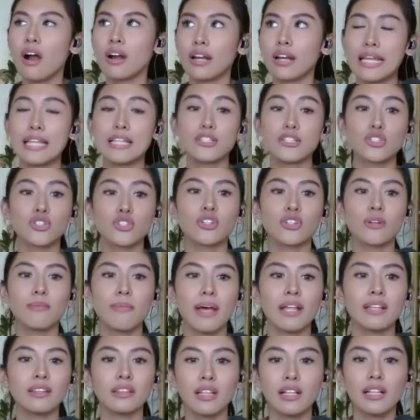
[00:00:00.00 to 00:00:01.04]

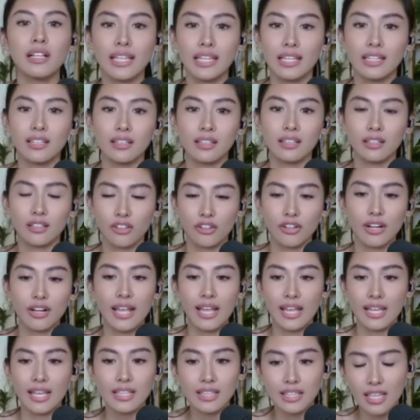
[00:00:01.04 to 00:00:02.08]
instrumental in
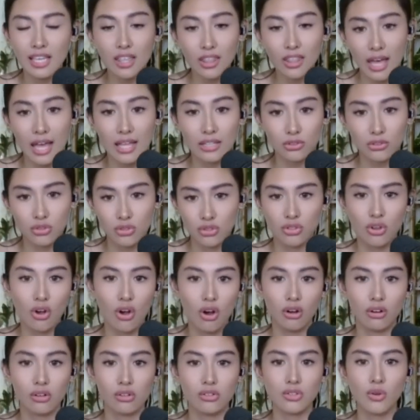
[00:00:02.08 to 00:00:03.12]
creating that song.